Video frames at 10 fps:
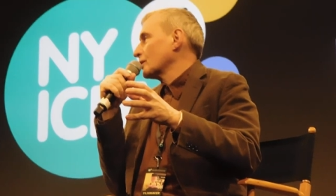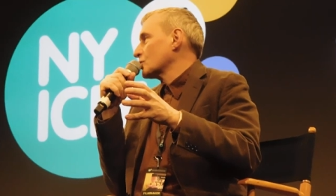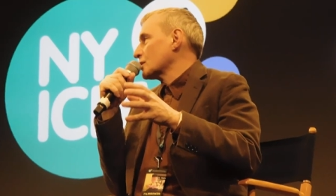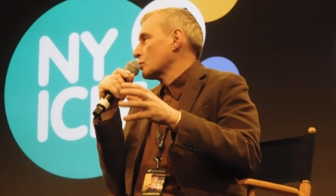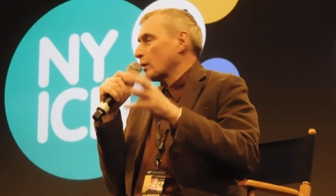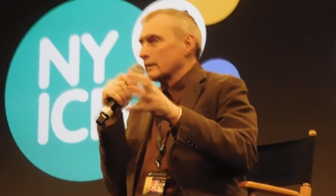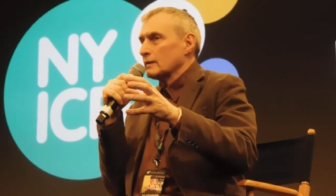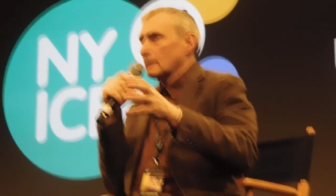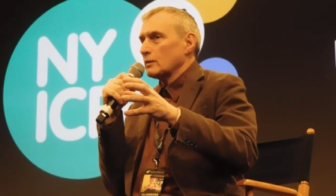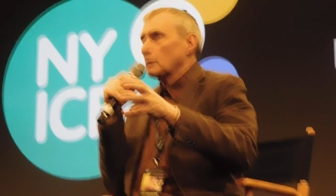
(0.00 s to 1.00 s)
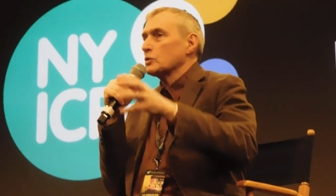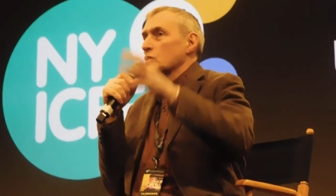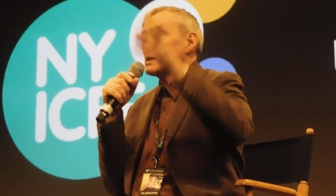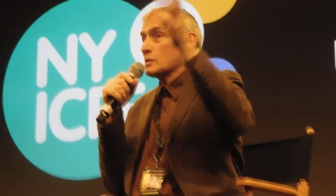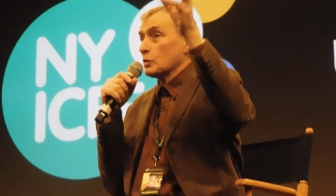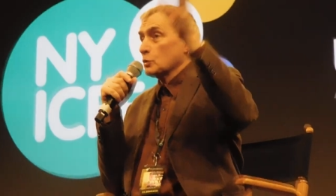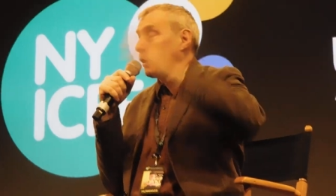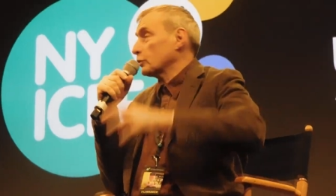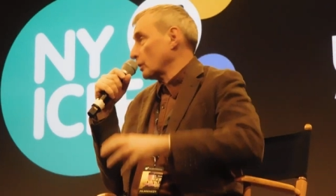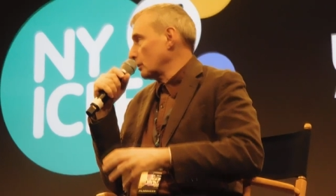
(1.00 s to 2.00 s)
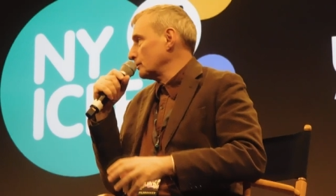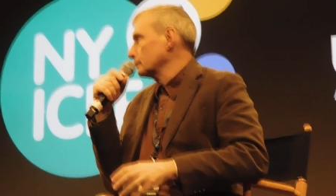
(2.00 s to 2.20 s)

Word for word: she's the resistant, but she's the daughter,